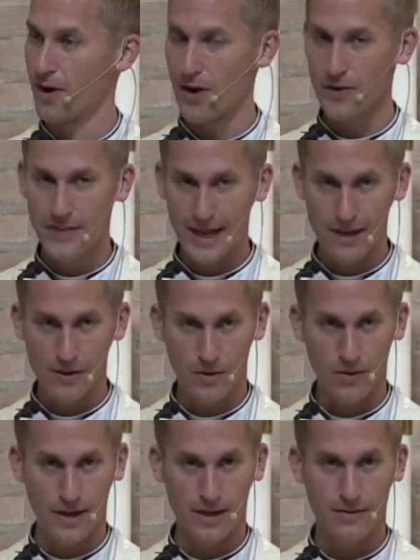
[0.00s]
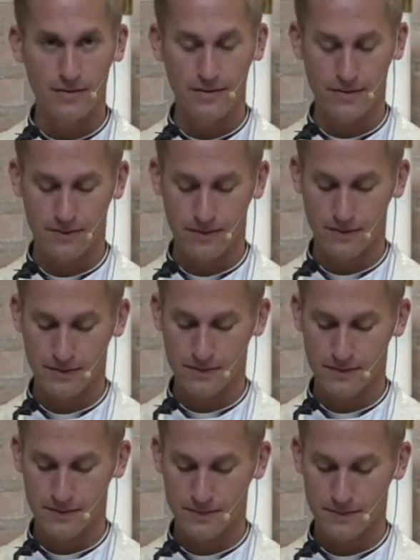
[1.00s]
Aren't they glorious?
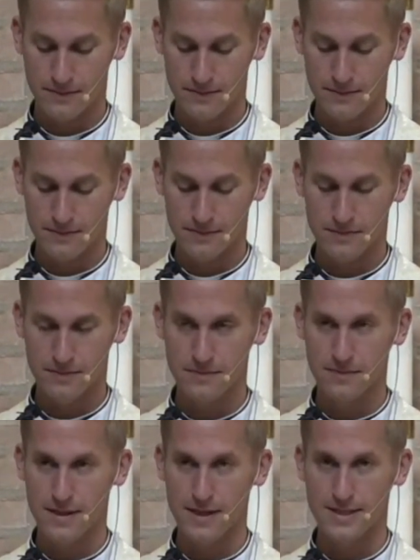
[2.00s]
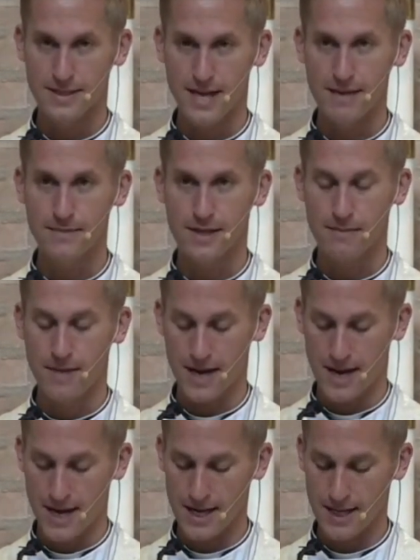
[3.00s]
It's time to come
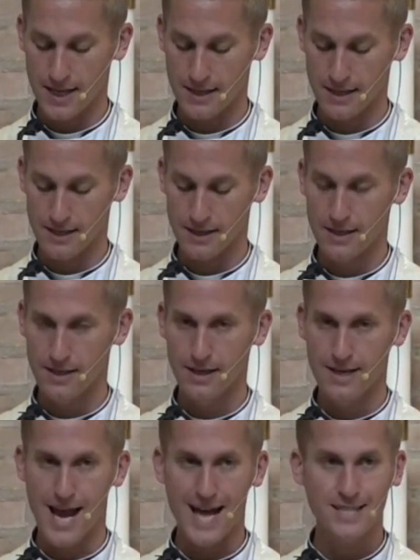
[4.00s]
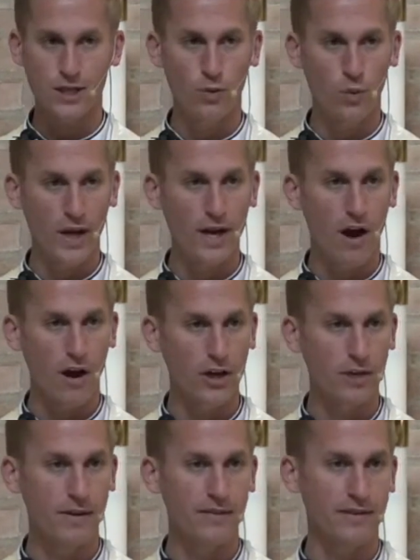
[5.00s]
out of hiding, not to win
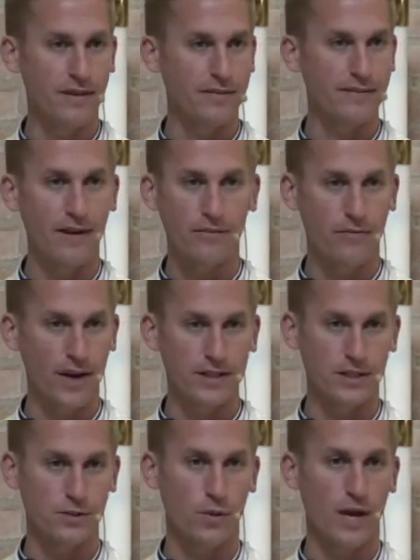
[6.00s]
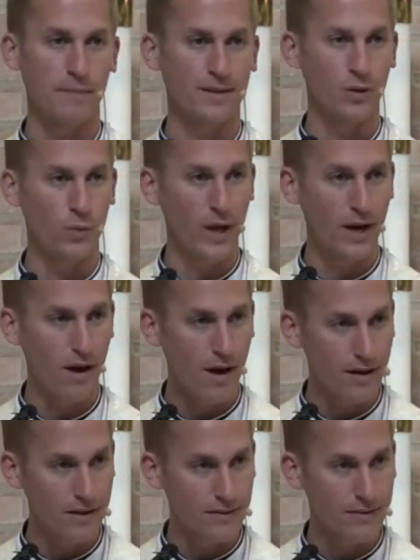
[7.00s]
arguments in a self-righteous way, but to win
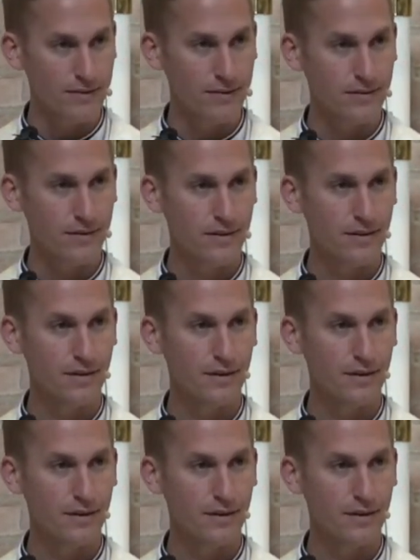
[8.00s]
hearts.